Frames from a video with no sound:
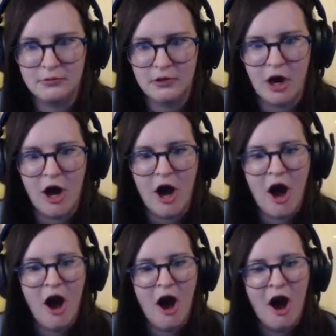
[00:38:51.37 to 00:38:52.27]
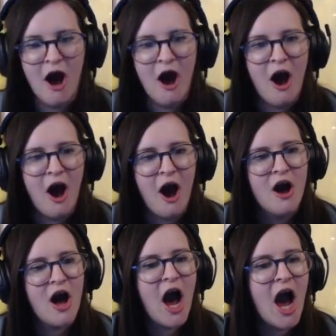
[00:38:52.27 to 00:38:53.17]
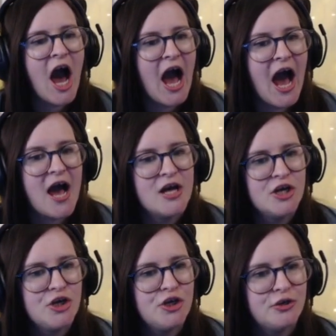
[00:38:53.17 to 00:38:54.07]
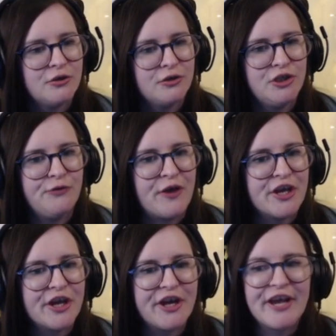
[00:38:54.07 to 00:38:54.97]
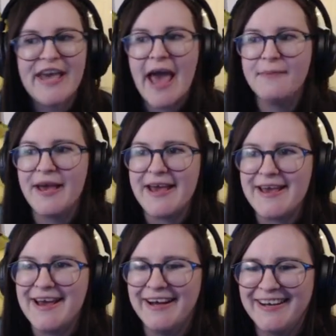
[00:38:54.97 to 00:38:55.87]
Ha ha ha ha ha! You think you're gonna get me?